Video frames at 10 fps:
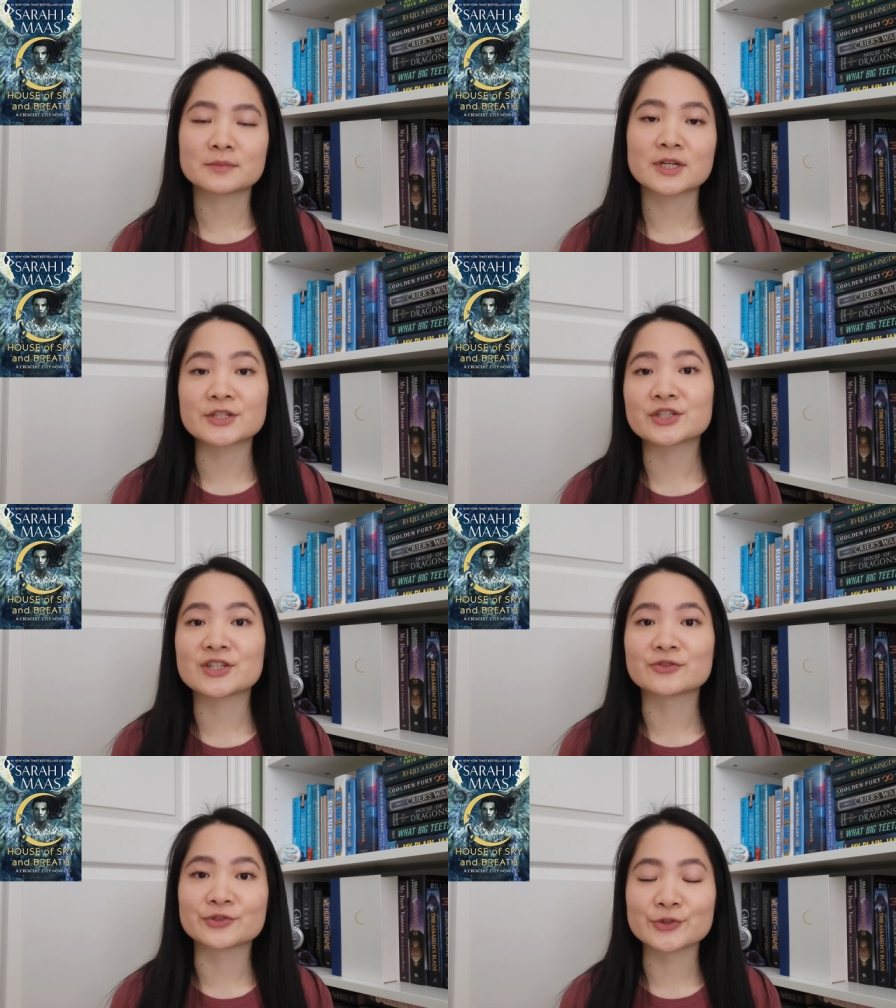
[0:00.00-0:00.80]

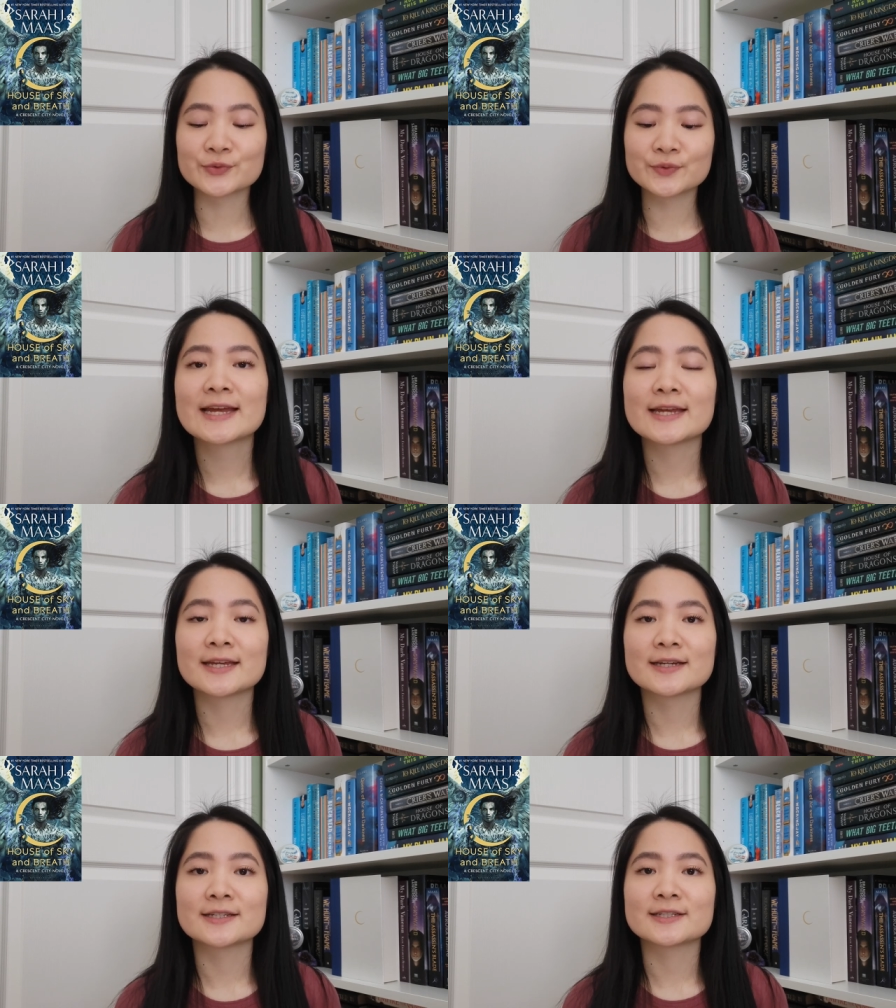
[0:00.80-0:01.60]
touching Ruhn,
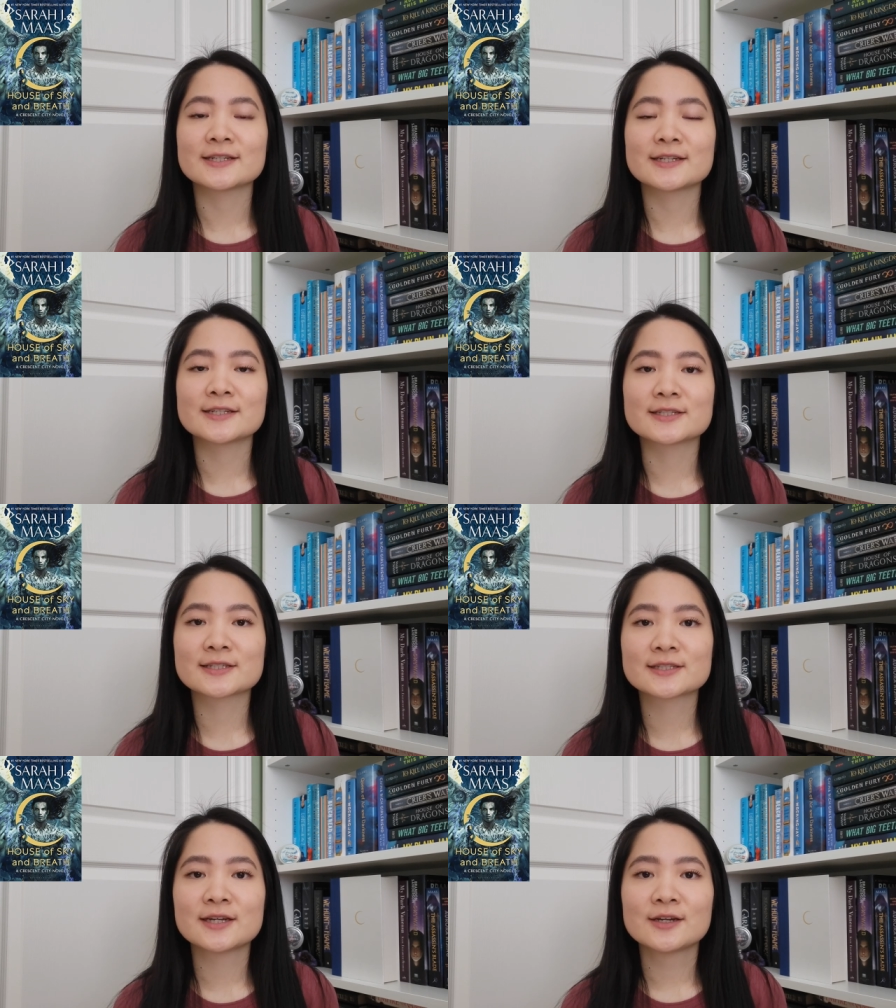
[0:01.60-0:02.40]
and
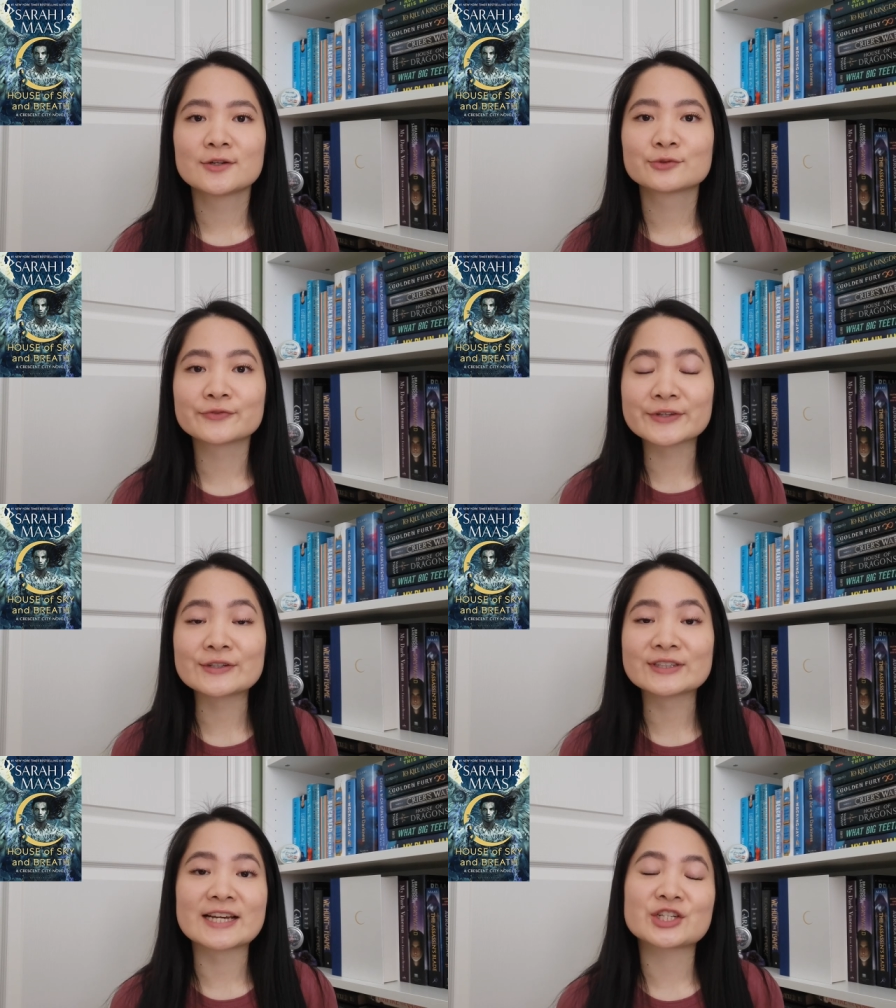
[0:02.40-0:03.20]
it's
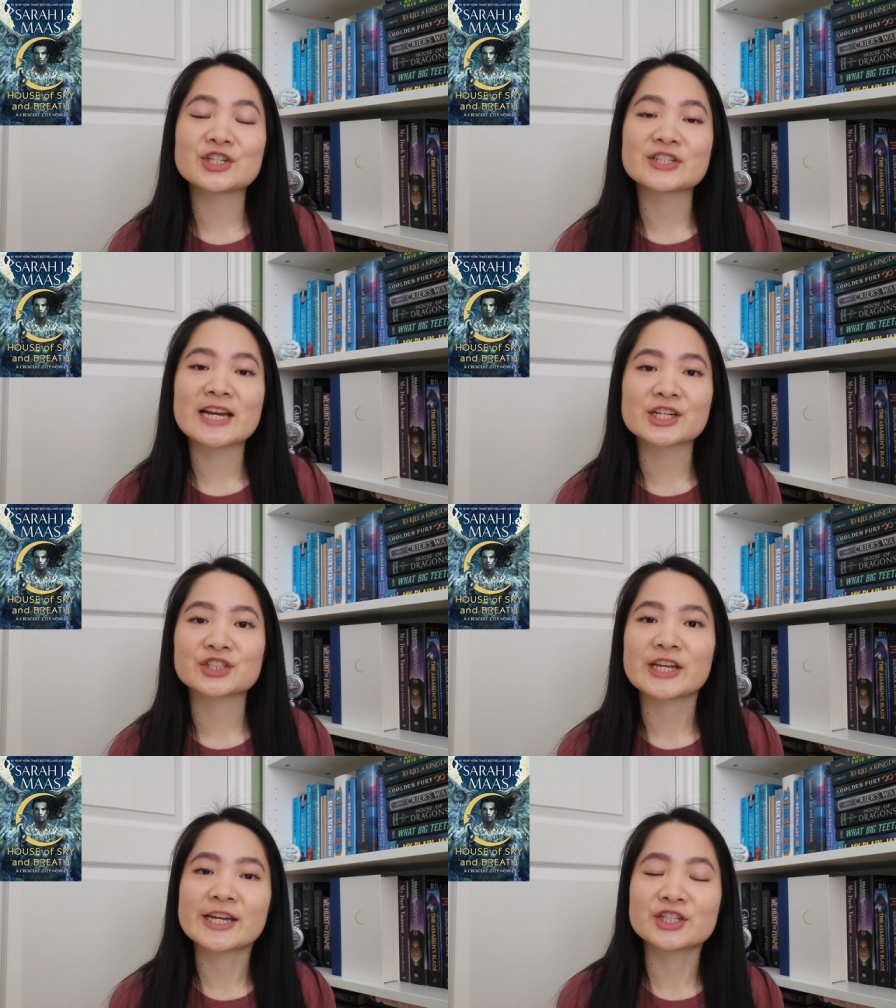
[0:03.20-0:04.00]
revealed that she's
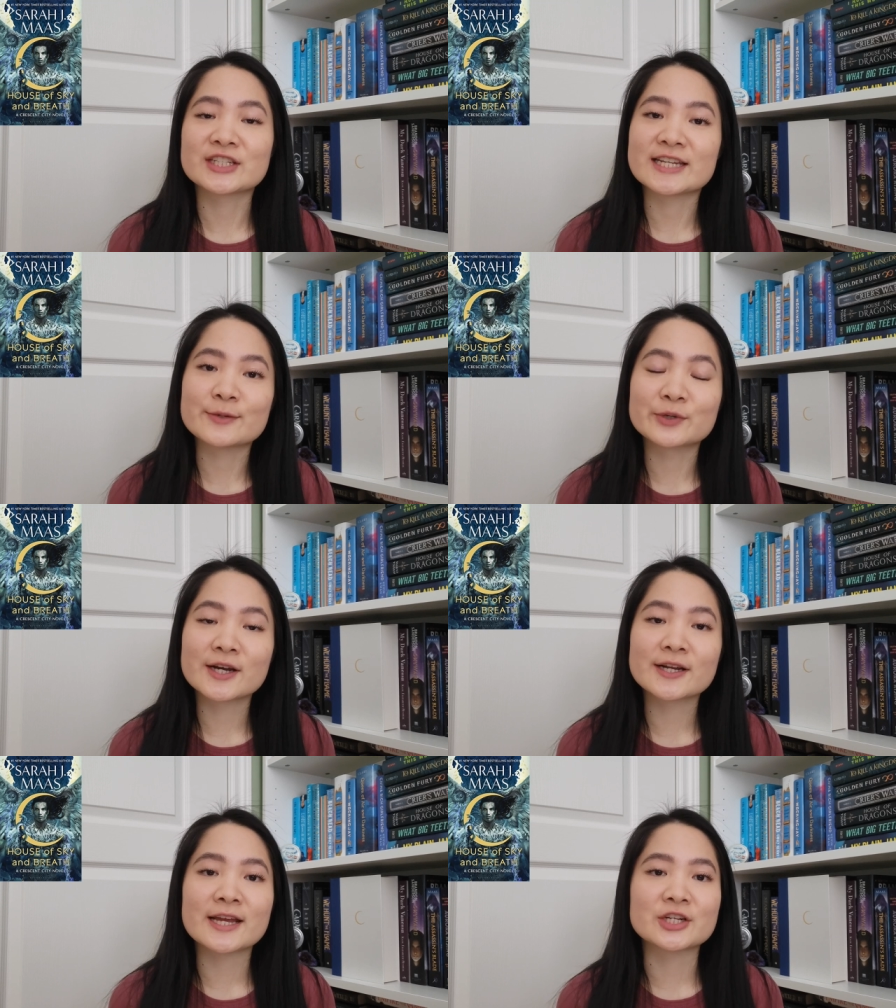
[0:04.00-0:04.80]
actually Agent
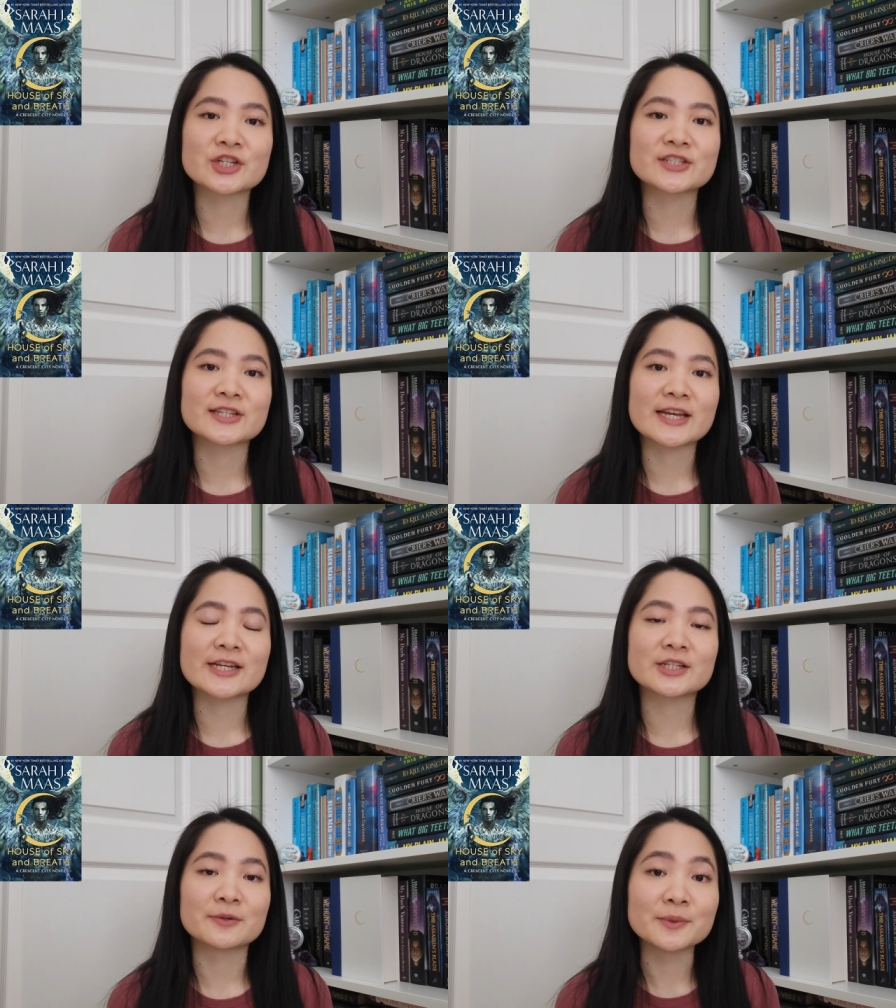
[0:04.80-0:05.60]
Daybright and she's a
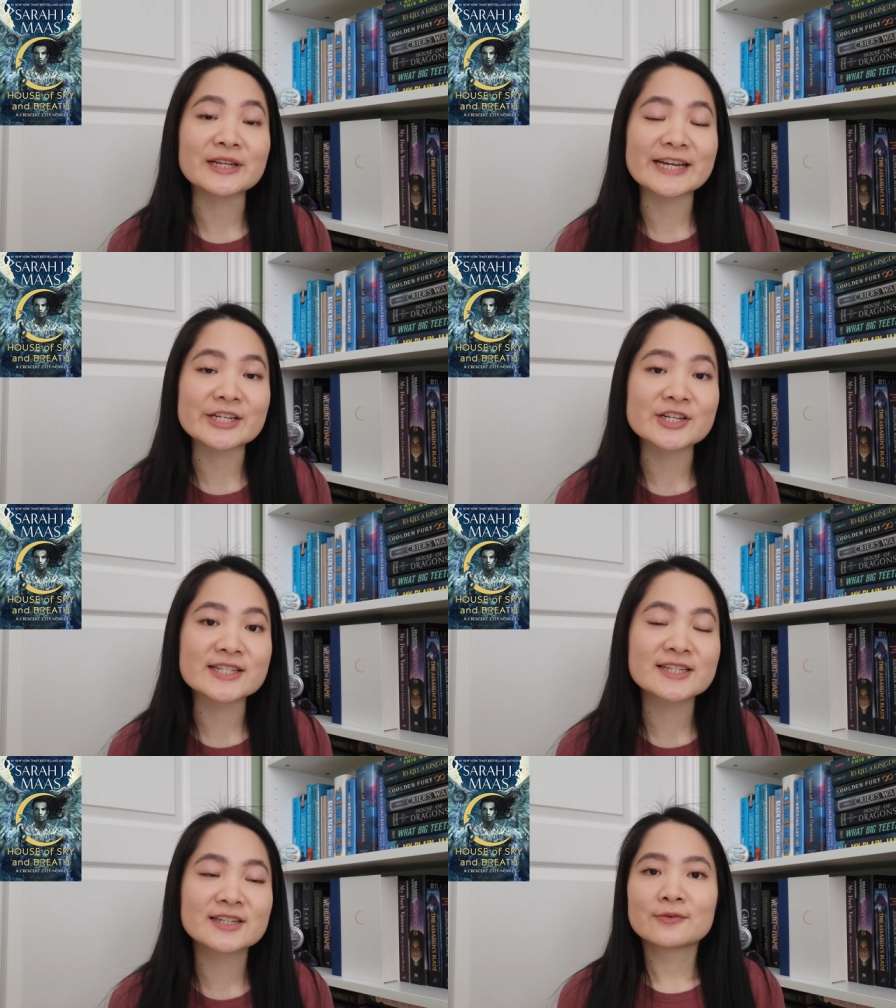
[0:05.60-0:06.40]
double
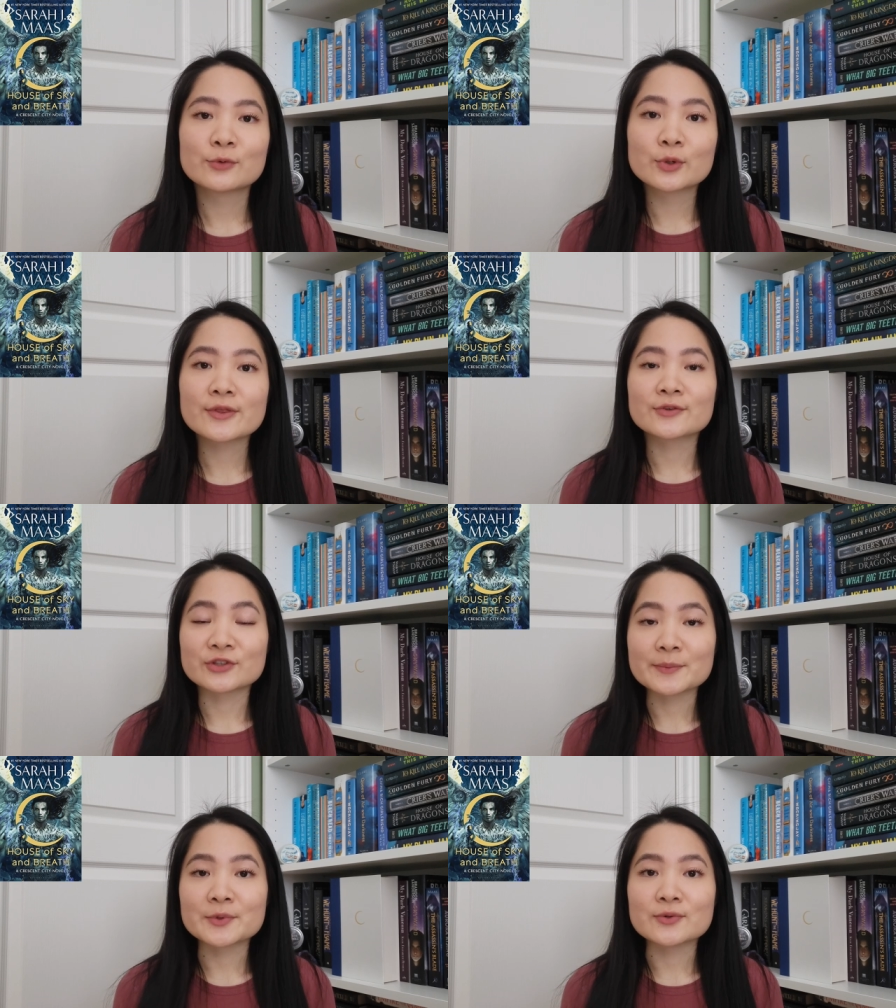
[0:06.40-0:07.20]
agent for the
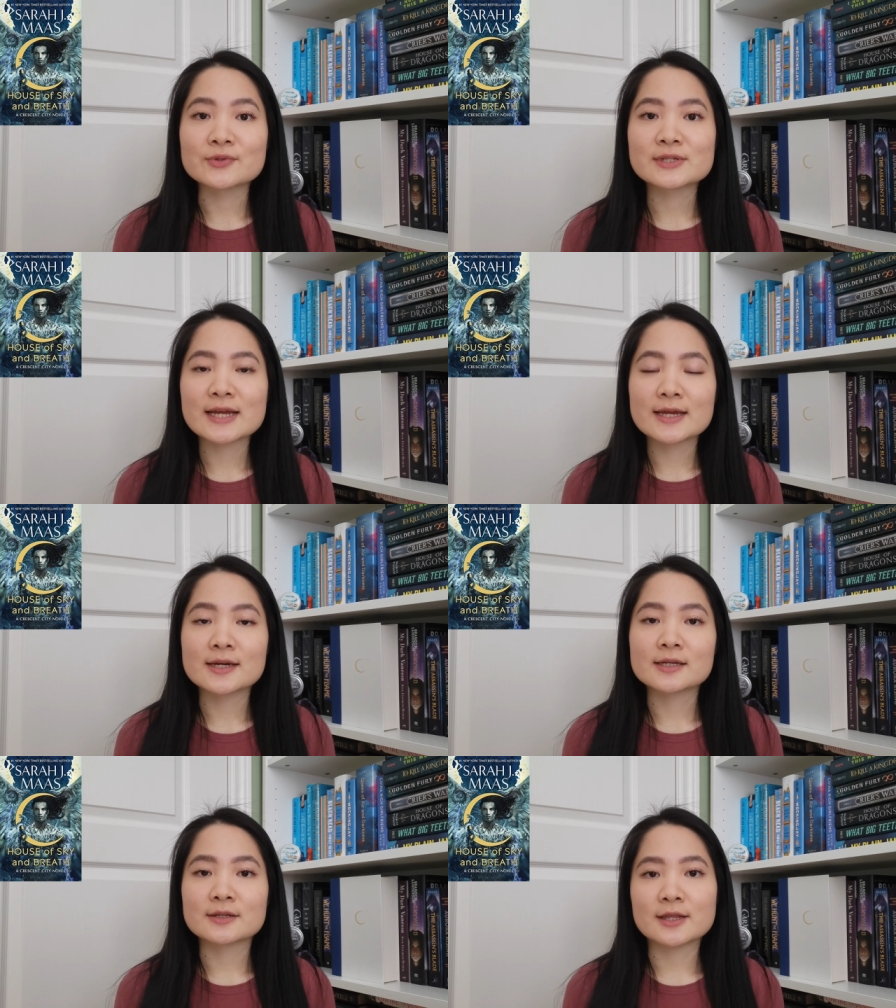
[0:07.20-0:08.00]
Rebels
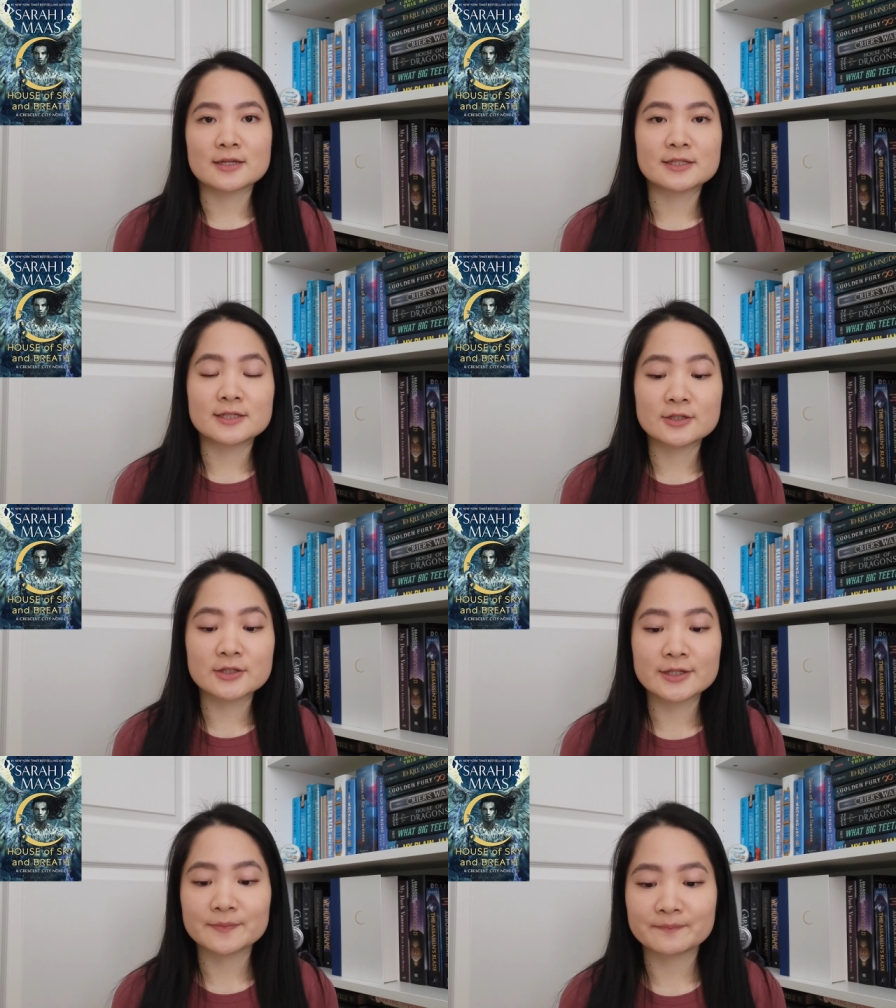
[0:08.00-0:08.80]
and the
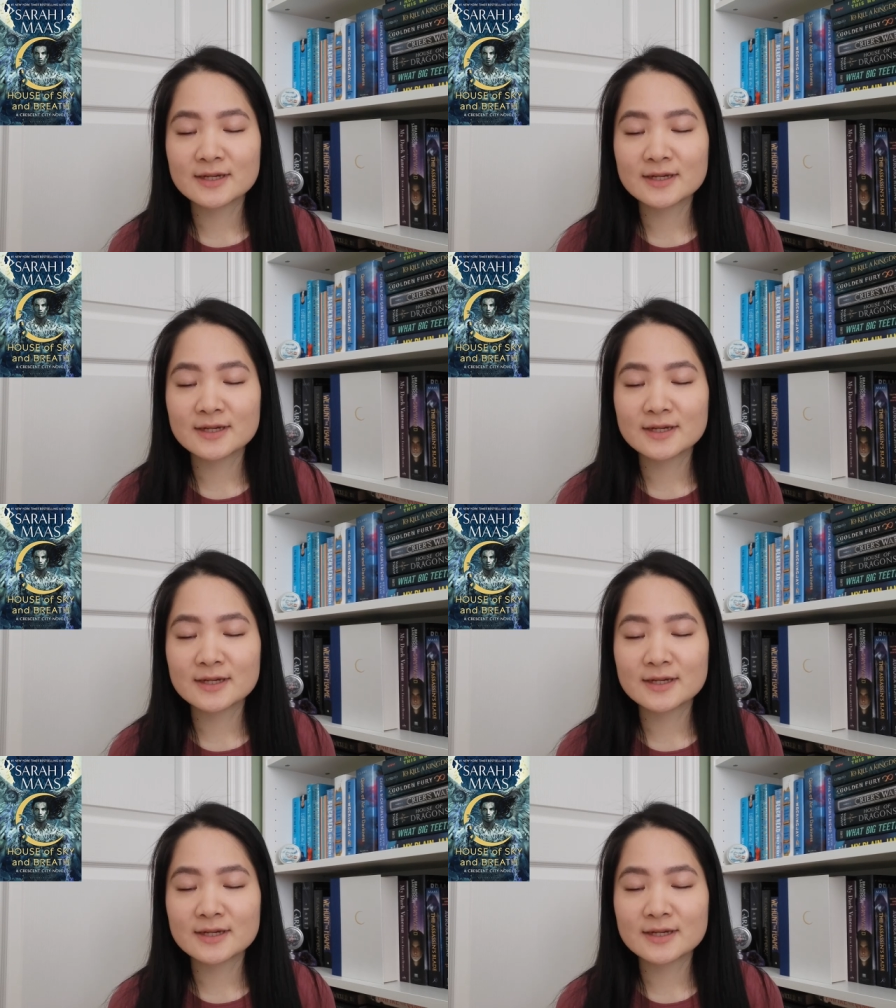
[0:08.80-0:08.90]
Asteri.